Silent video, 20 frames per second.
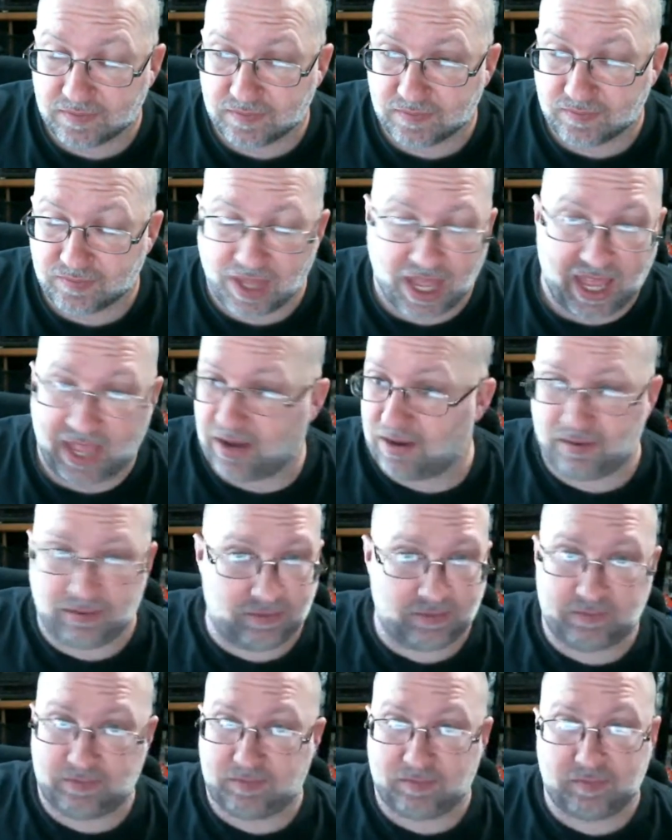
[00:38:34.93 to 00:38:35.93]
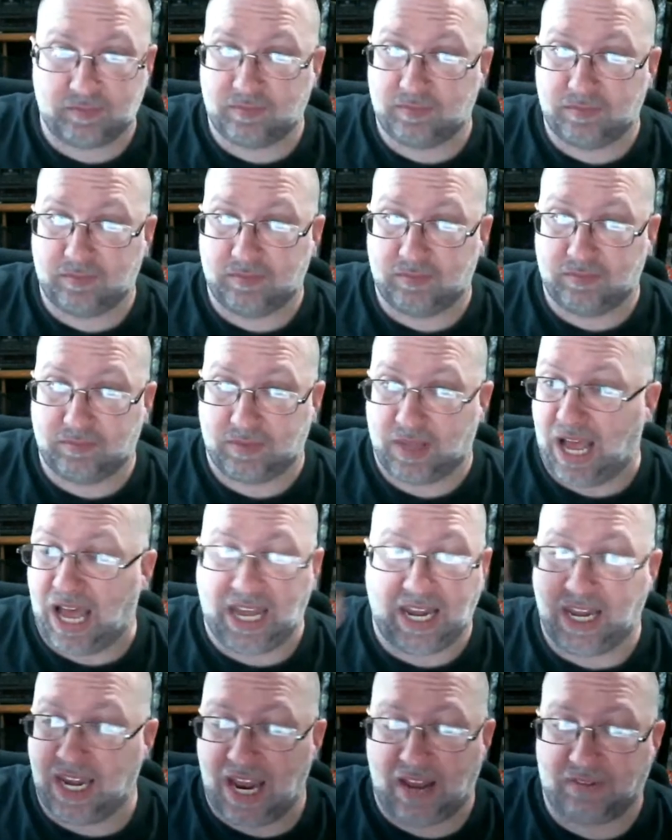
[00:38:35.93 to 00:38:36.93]
that I
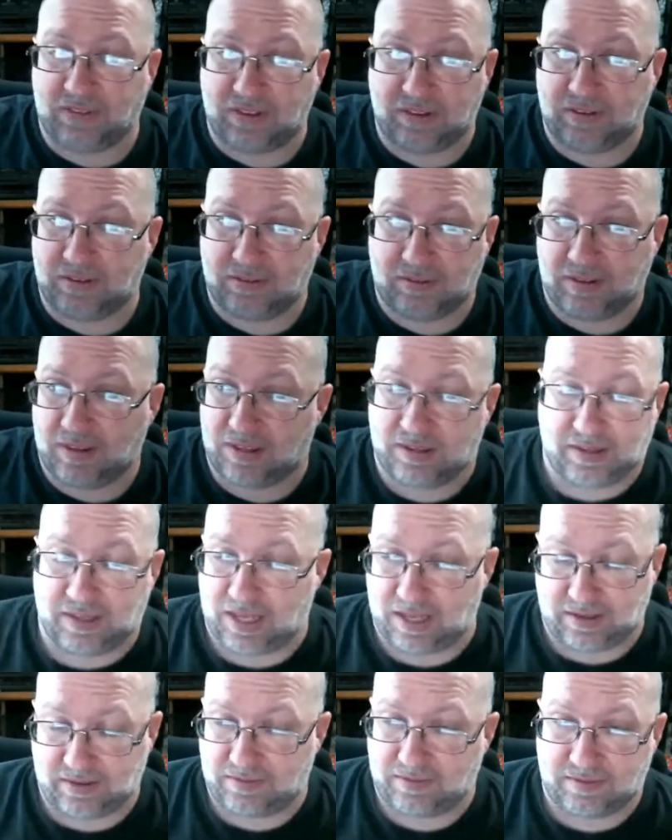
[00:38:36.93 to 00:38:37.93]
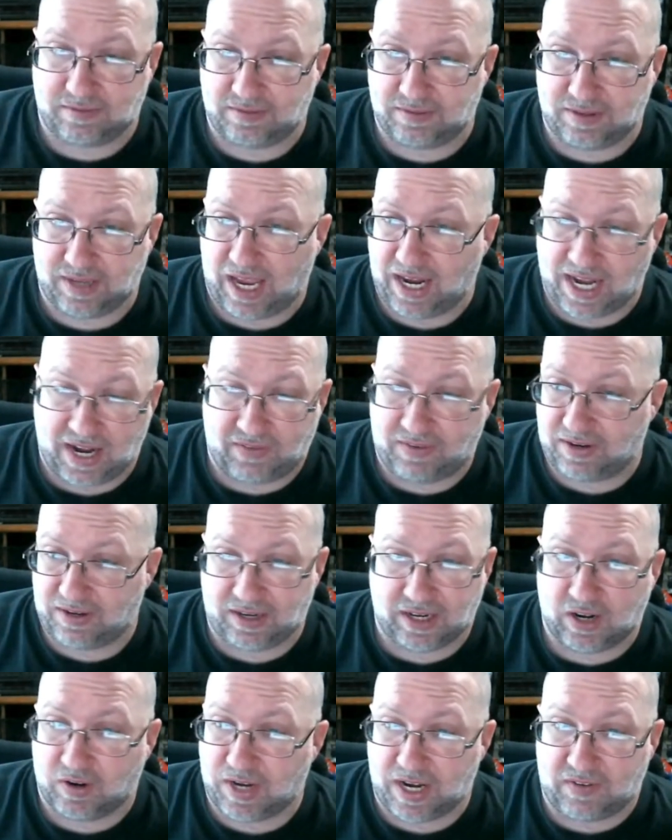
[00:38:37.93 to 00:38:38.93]
didn't have. I
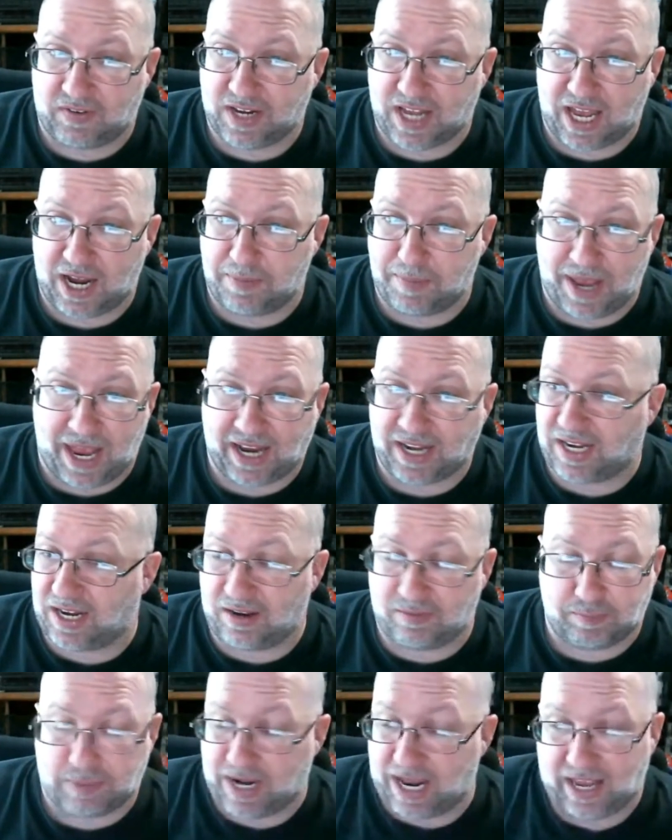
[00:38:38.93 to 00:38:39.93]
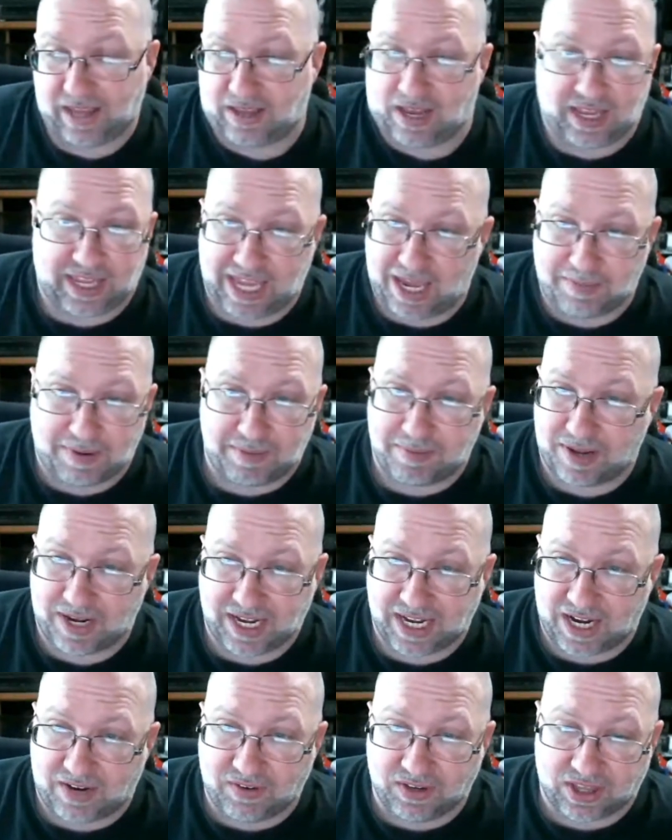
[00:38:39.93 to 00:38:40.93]
never got it back, but I kept my money
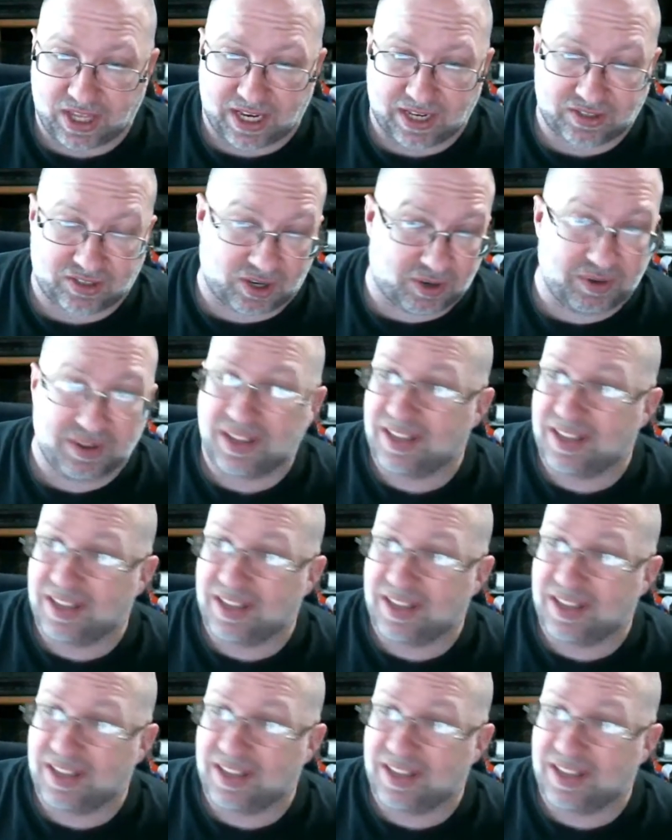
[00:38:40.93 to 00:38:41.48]
and everything. So